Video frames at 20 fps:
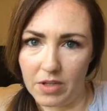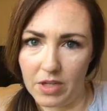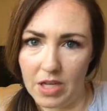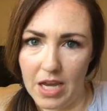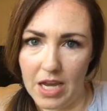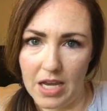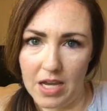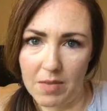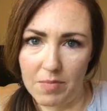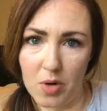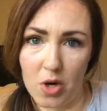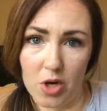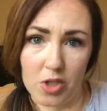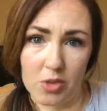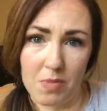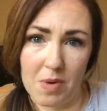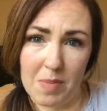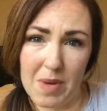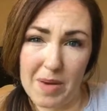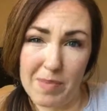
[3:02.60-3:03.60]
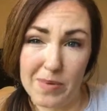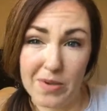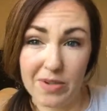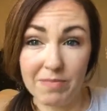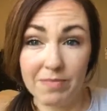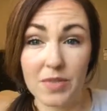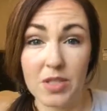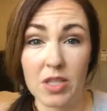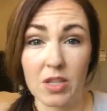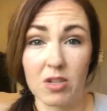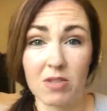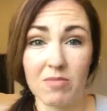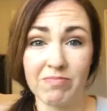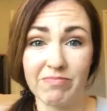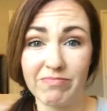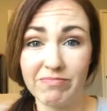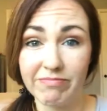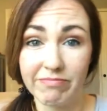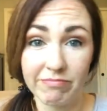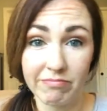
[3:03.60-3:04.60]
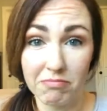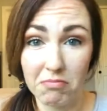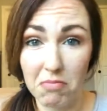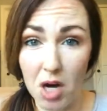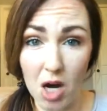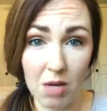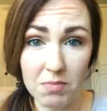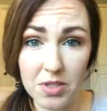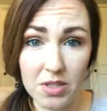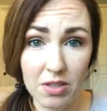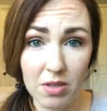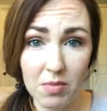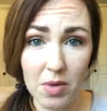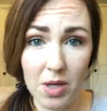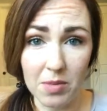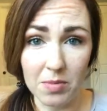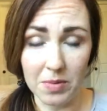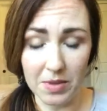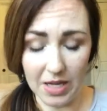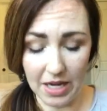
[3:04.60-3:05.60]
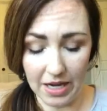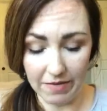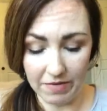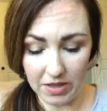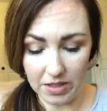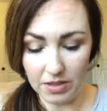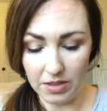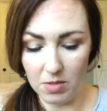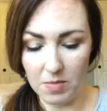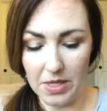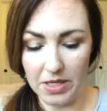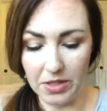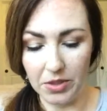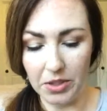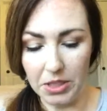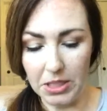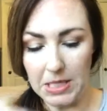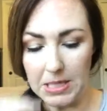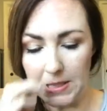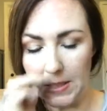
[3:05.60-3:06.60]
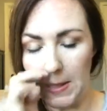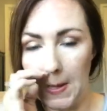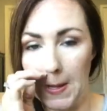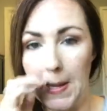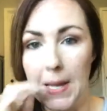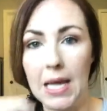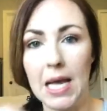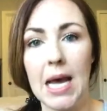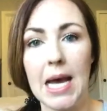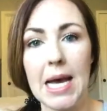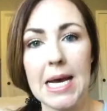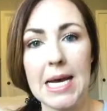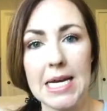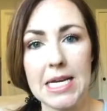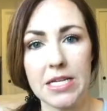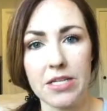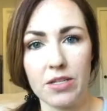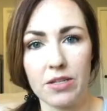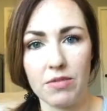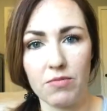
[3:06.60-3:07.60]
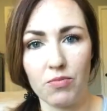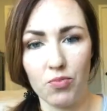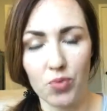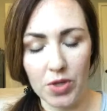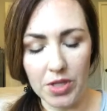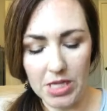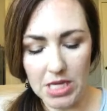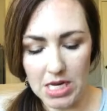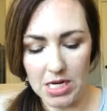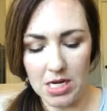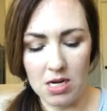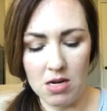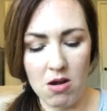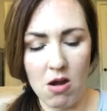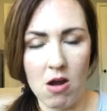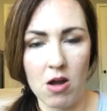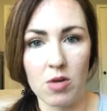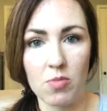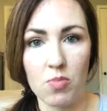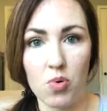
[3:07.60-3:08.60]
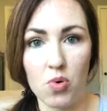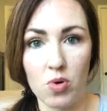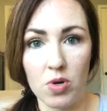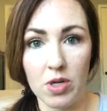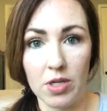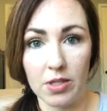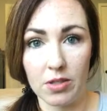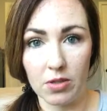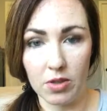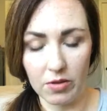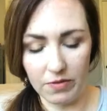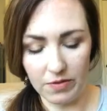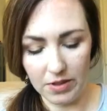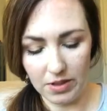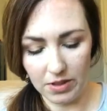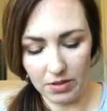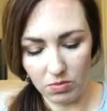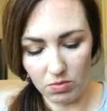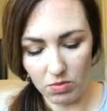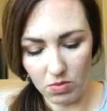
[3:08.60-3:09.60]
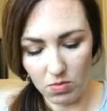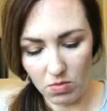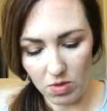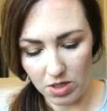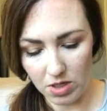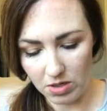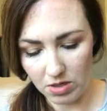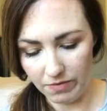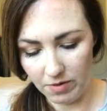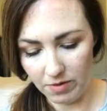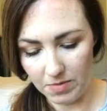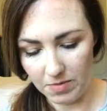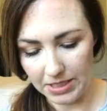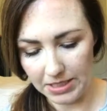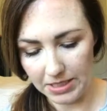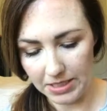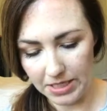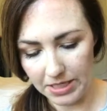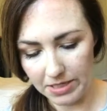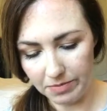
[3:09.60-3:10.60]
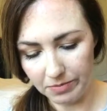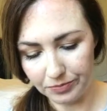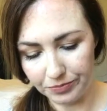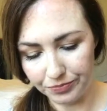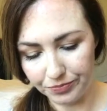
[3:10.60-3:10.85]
parchment paper. So moms, you probably have this. You bake cookies. Really, any non-porous surface will work for mixing.